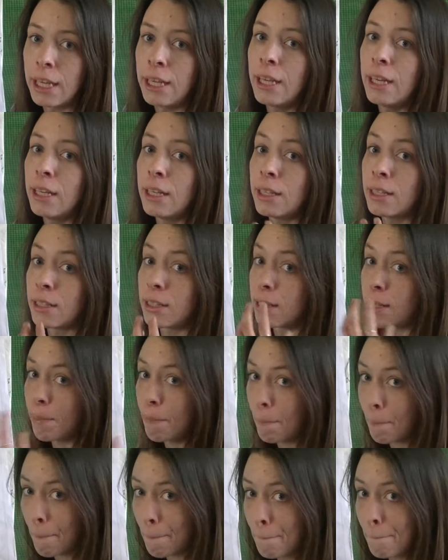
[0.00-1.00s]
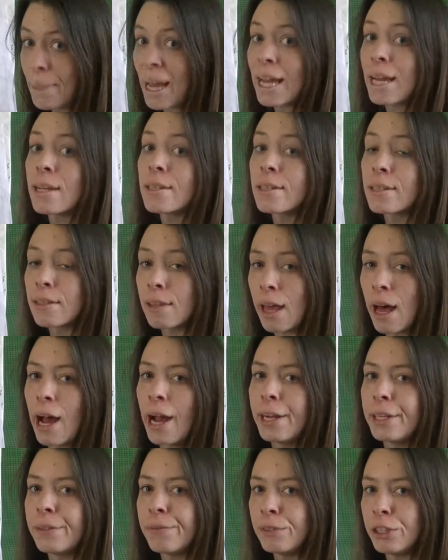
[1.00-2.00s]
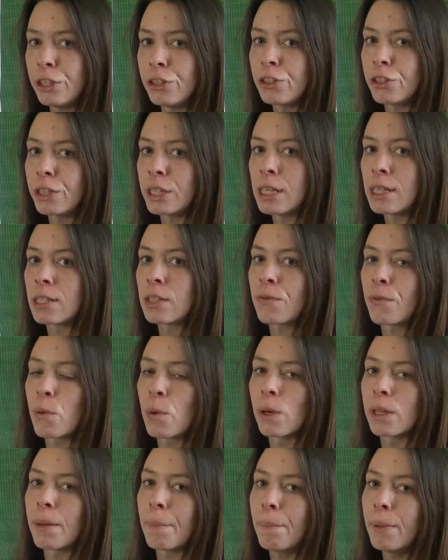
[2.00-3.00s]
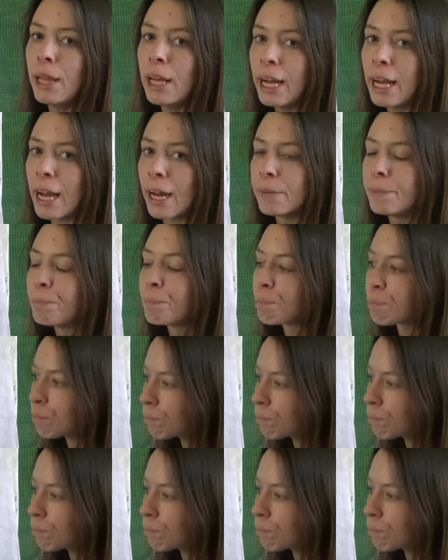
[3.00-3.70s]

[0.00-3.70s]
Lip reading: It is the baseline of nutrients for the plant.